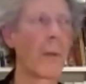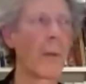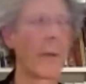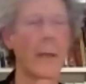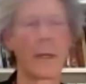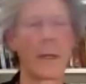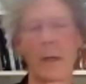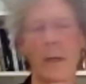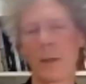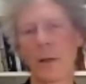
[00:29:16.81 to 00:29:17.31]
a
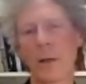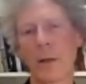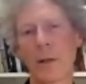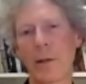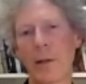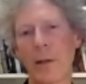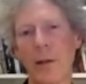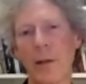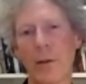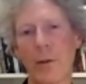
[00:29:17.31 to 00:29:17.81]
lot of
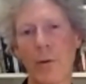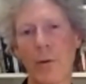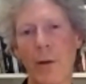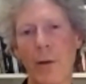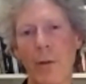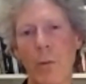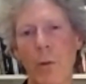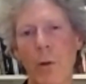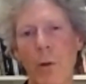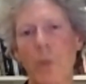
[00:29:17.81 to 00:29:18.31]
cities around the
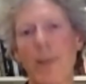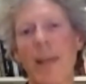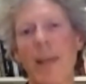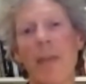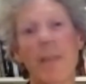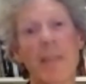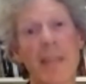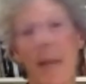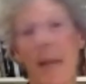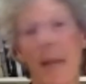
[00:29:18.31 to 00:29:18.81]
world to have
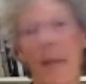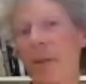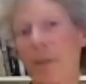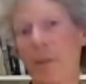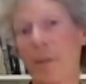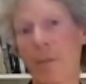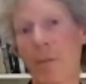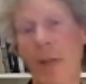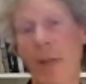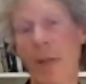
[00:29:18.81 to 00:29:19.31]
tens of
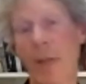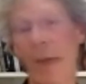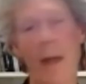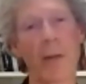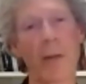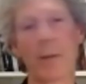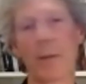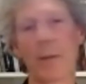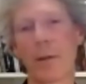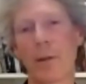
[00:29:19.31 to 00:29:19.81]
thousands of
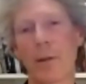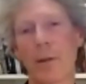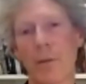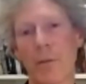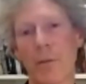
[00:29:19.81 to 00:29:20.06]
cameras,